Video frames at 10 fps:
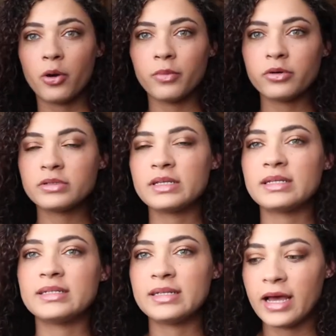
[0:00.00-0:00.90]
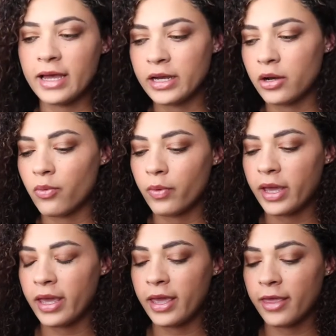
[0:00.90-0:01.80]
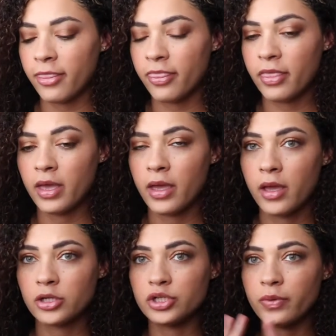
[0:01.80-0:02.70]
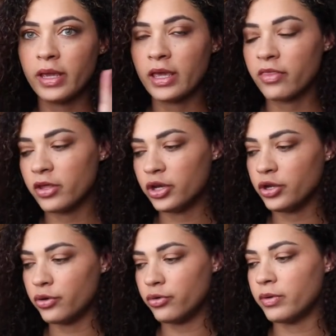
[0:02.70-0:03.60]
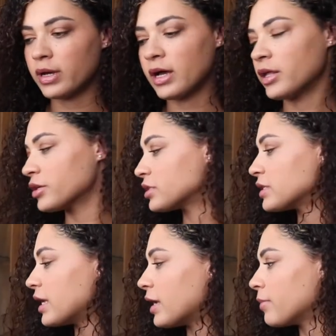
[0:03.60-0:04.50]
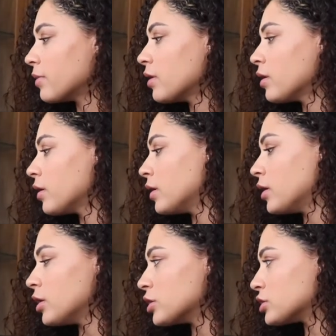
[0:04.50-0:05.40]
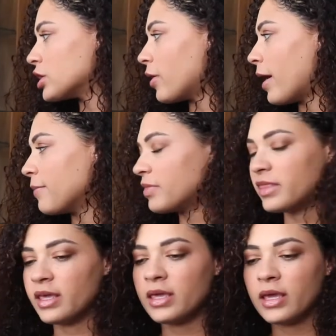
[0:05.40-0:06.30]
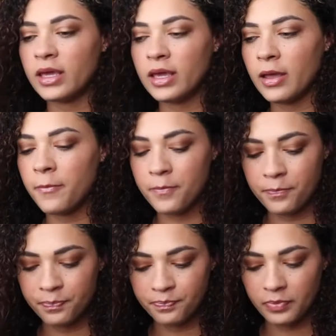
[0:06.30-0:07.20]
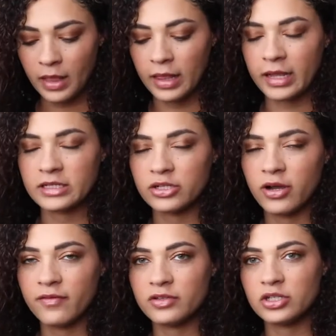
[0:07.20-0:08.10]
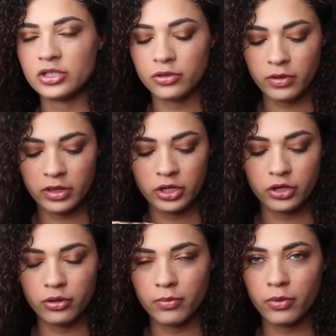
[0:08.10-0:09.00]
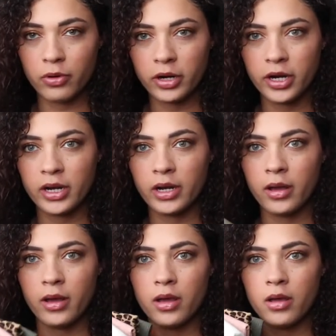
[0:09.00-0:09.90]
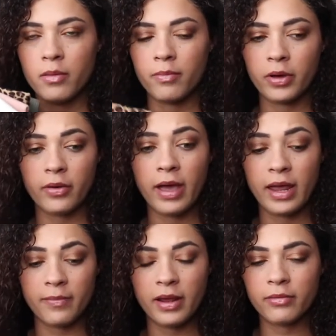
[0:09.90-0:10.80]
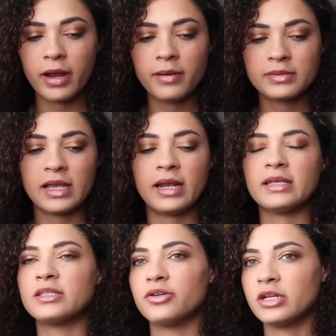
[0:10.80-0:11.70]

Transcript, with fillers: almost done with doing the new color scheme. So I'm thinking, like, I still have to do the newborn bow headband wraps, and I still